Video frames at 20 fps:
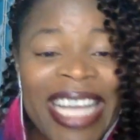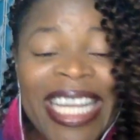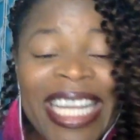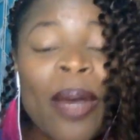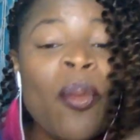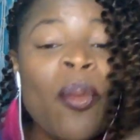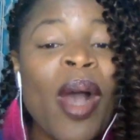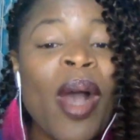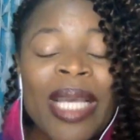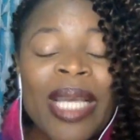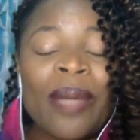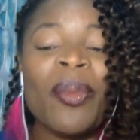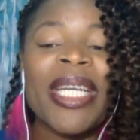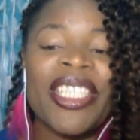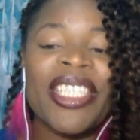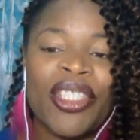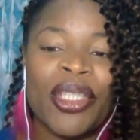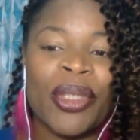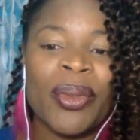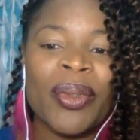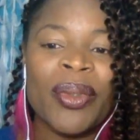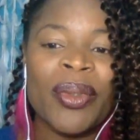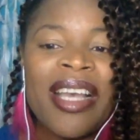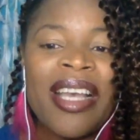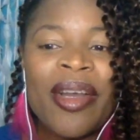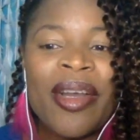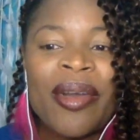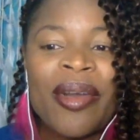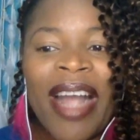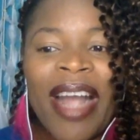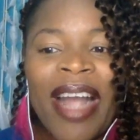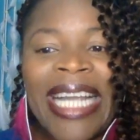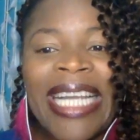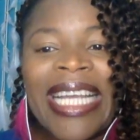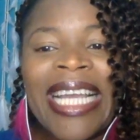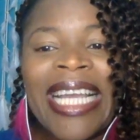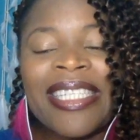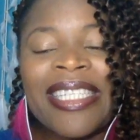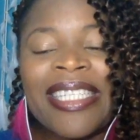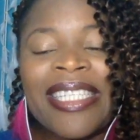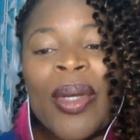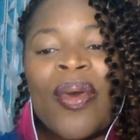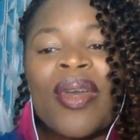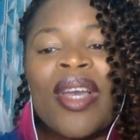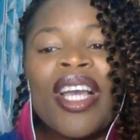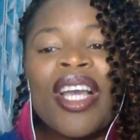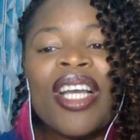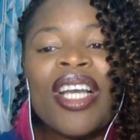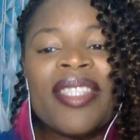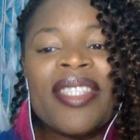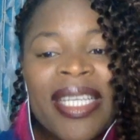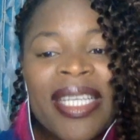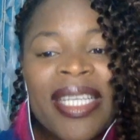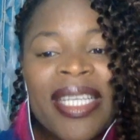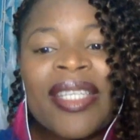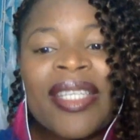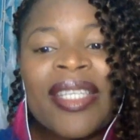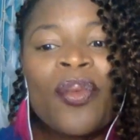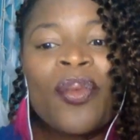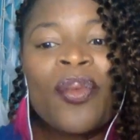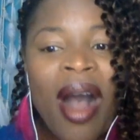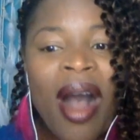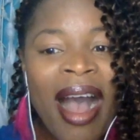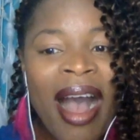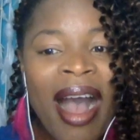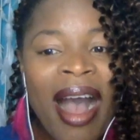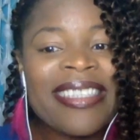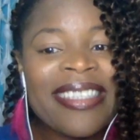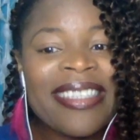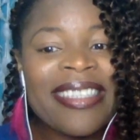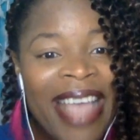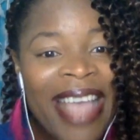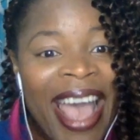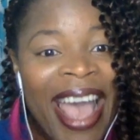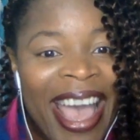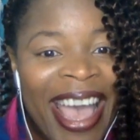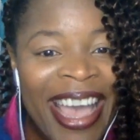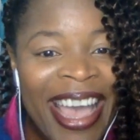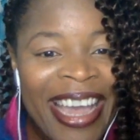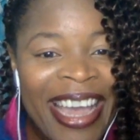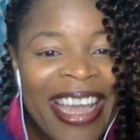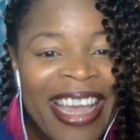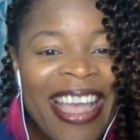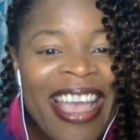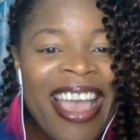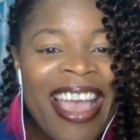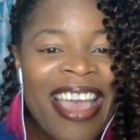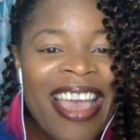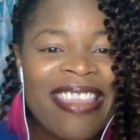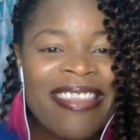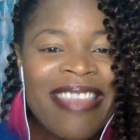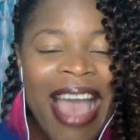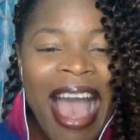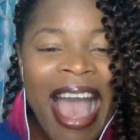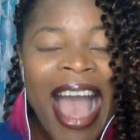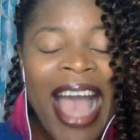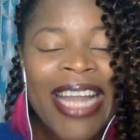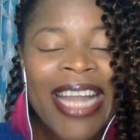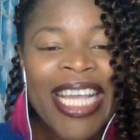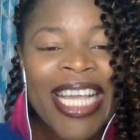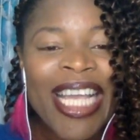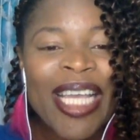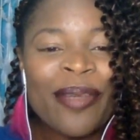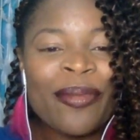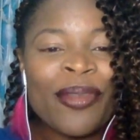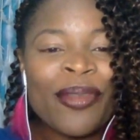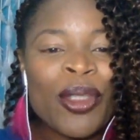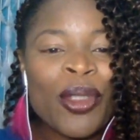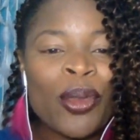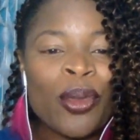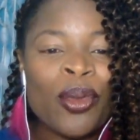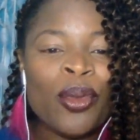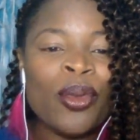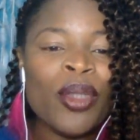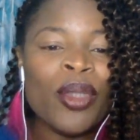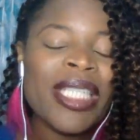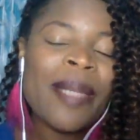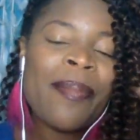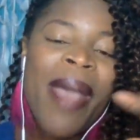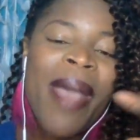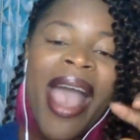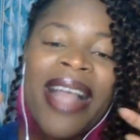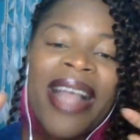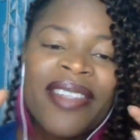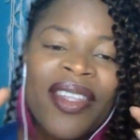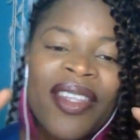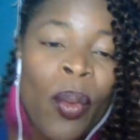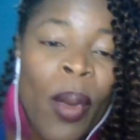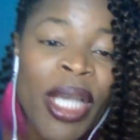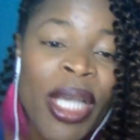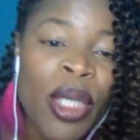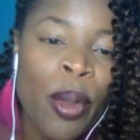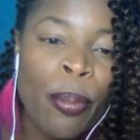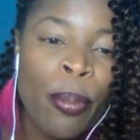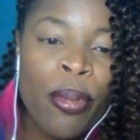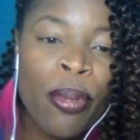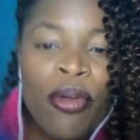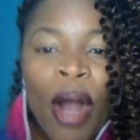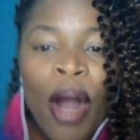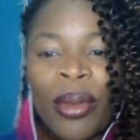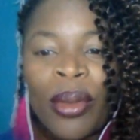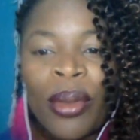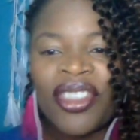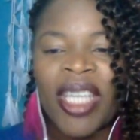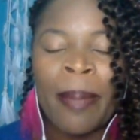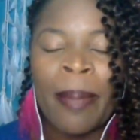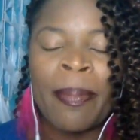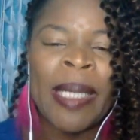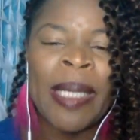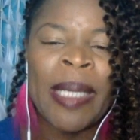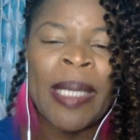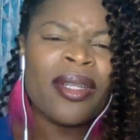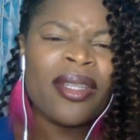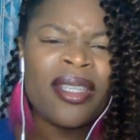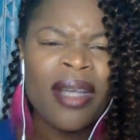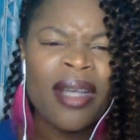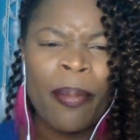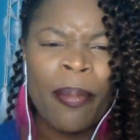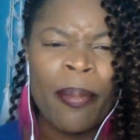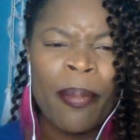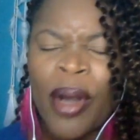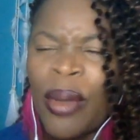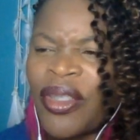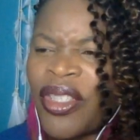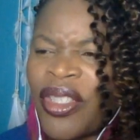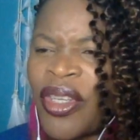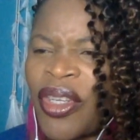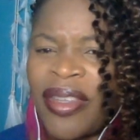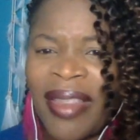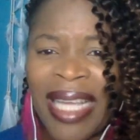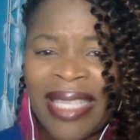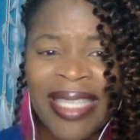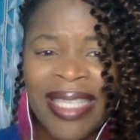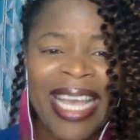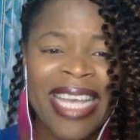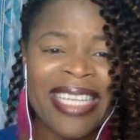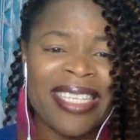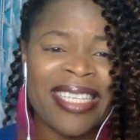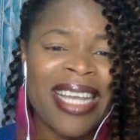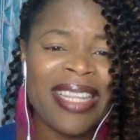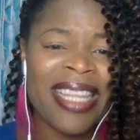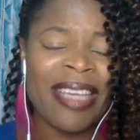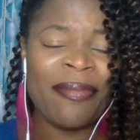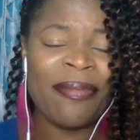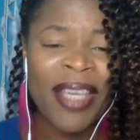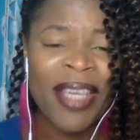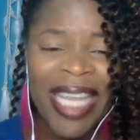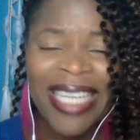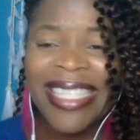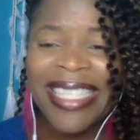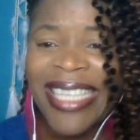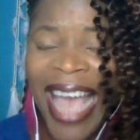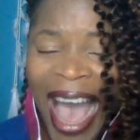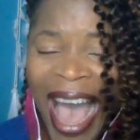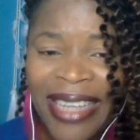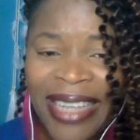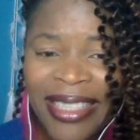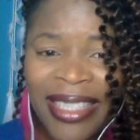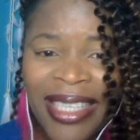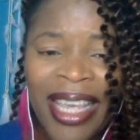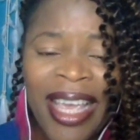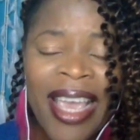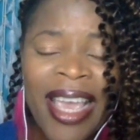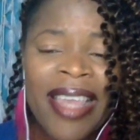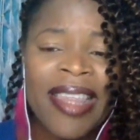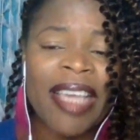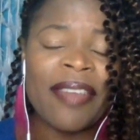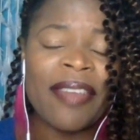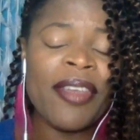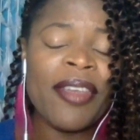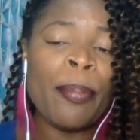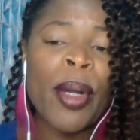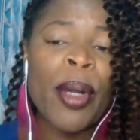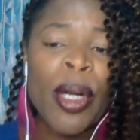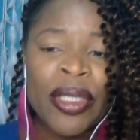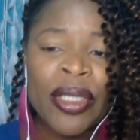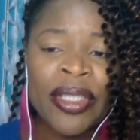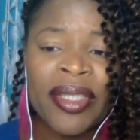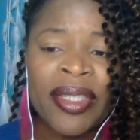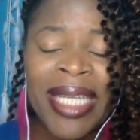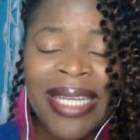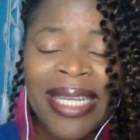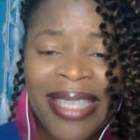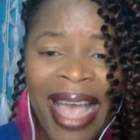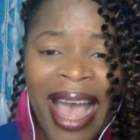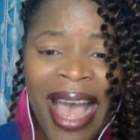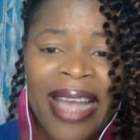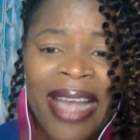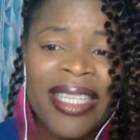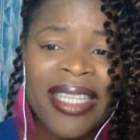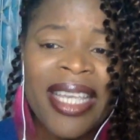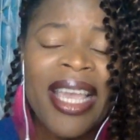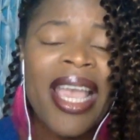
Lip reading: Like, what can we do, right? And so this is why I say that it depends on the way you approach it. People approach certain things like they feel attacked, they feel personally attacked.